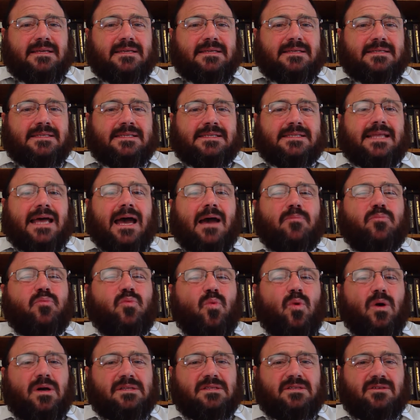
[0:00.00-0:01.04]
stop
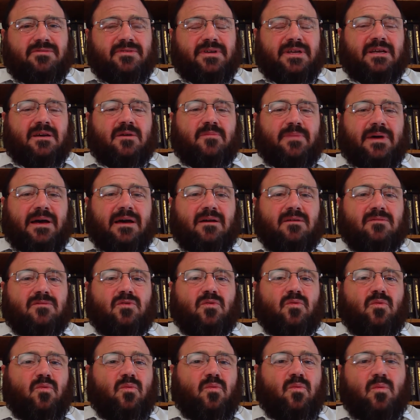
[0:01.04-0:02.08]
wondering about
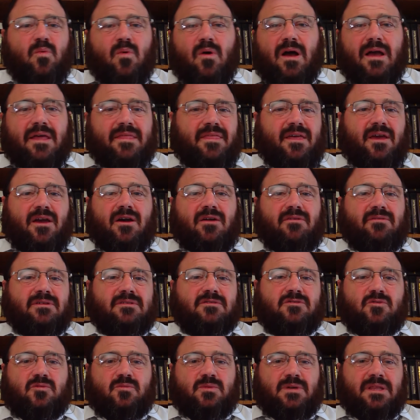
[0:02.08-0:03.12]
why they
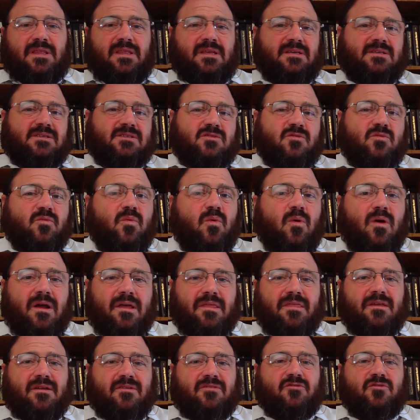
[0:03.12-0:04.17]
aren't doing this or why
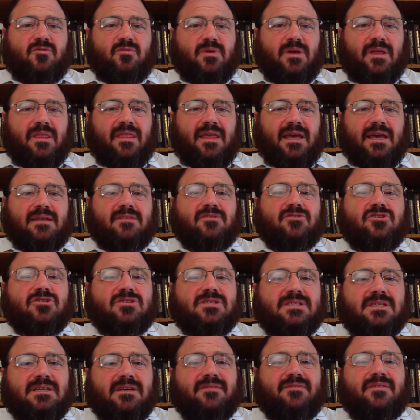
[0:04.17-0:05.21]
they're doing that.
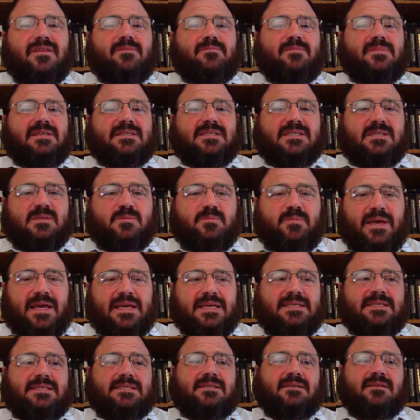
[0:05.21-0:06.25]
Just give them the
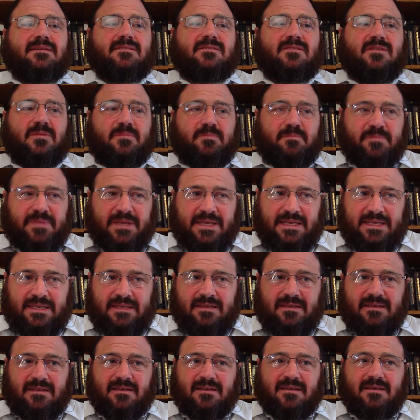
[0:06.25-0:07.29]
space to
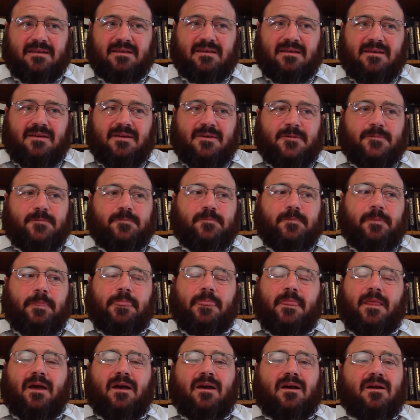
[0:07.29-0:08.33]
be.
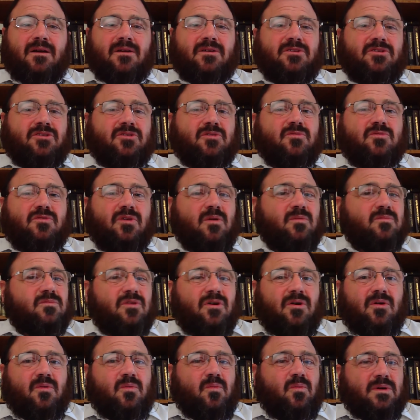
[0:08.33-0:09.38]
You don't
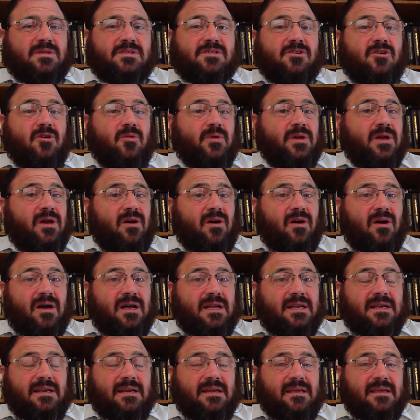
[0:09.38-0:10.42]
know what's going
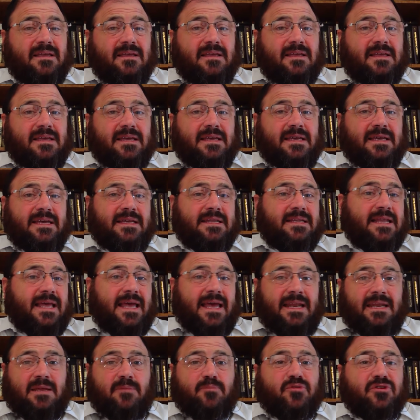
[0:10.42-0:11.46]
on in
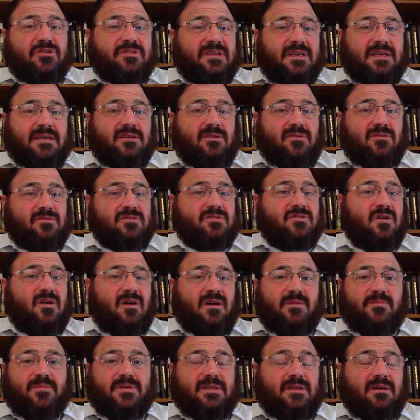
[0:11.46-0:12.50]
any particular
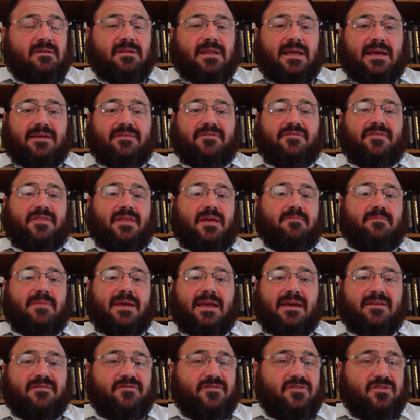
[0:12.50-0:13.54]
time in their life. They may
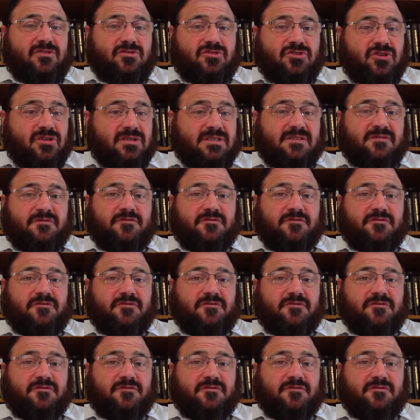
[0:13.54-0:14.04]
have just